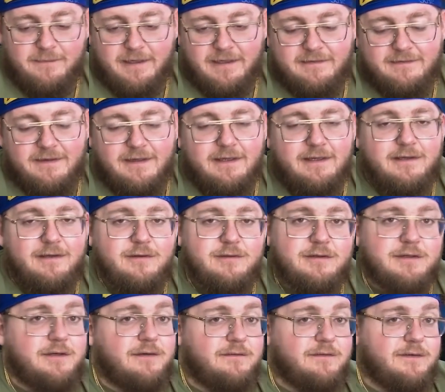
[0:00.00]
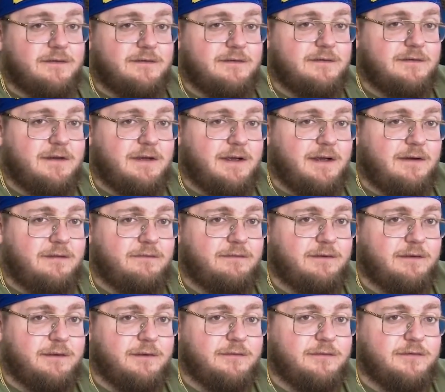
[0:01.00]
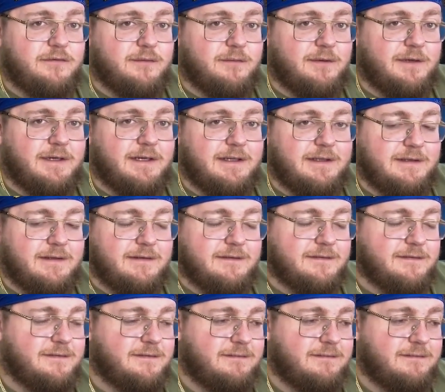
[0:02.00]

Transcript: makes a huge difference for those who are in these,